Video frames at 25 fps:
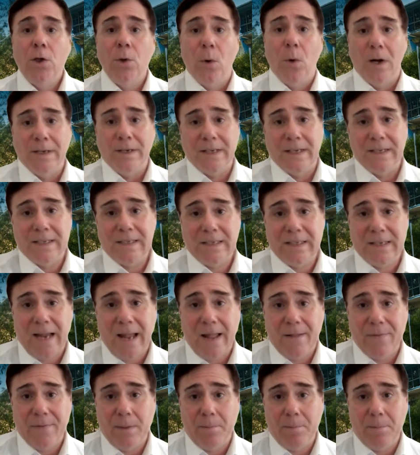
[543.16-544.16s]
you
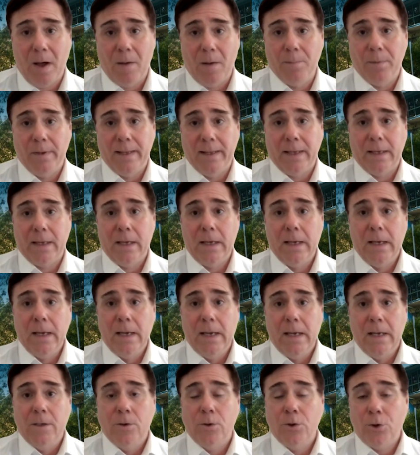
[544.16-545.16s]
understand the public
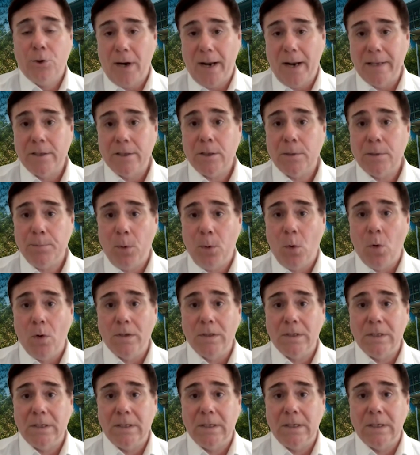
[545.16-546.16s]

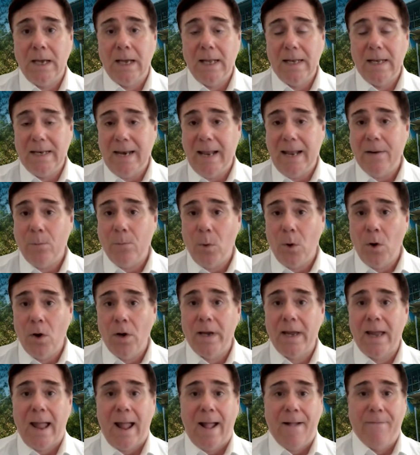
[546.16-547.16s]
transport
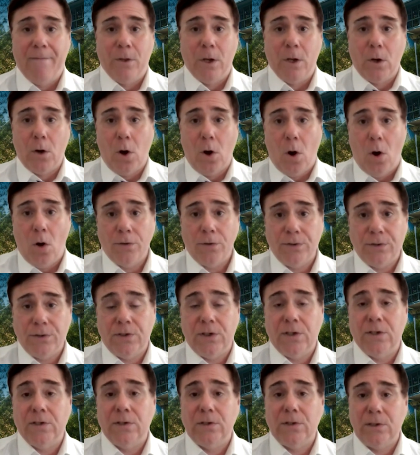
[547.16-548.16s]
network and the
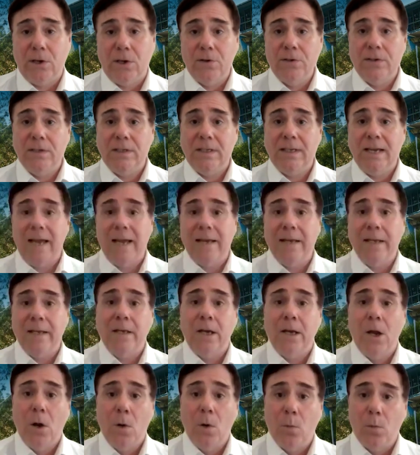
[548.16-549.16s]
cost
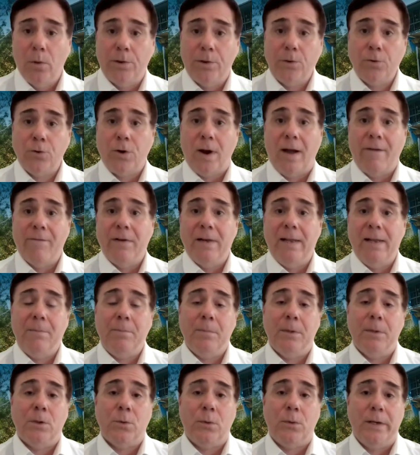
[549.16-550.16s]
associated with
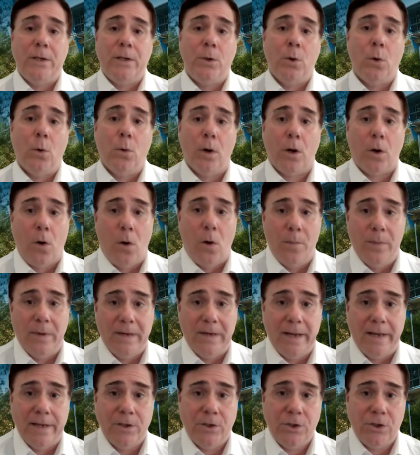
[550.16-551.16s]
traveling between your
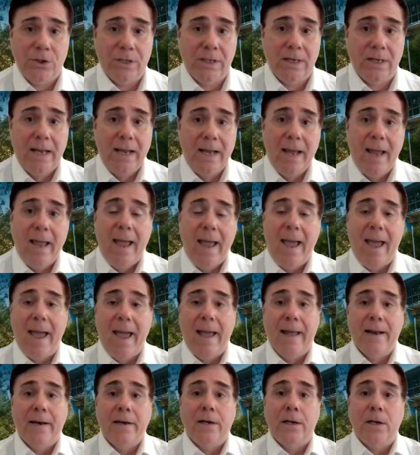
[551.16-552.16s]
accommodation
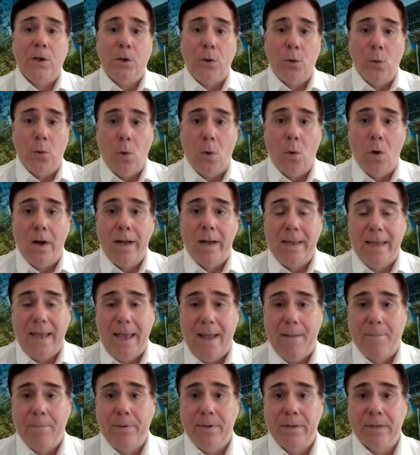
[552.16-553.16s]
and your
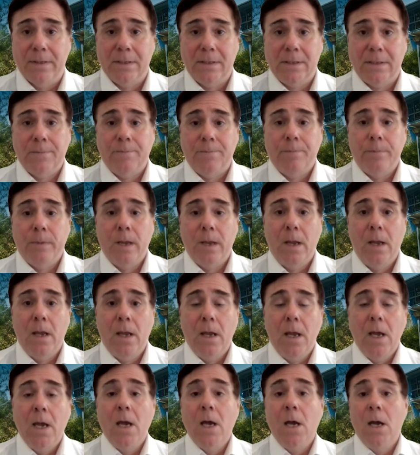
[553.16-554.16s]
campus.
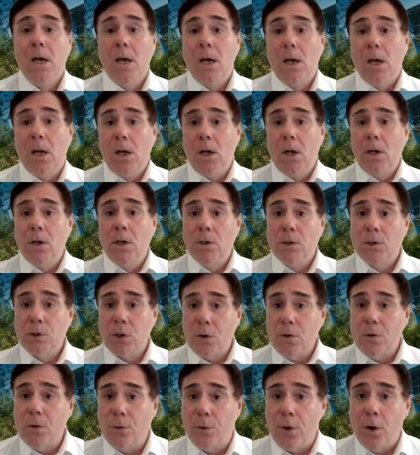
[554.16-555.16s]

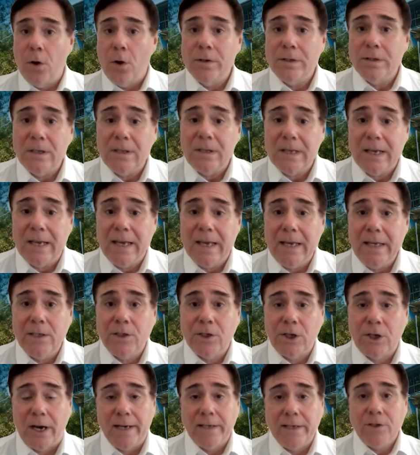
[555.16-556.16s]
So those are the key
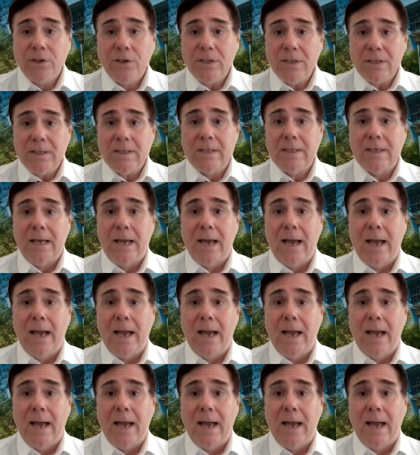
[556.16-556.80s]
changes.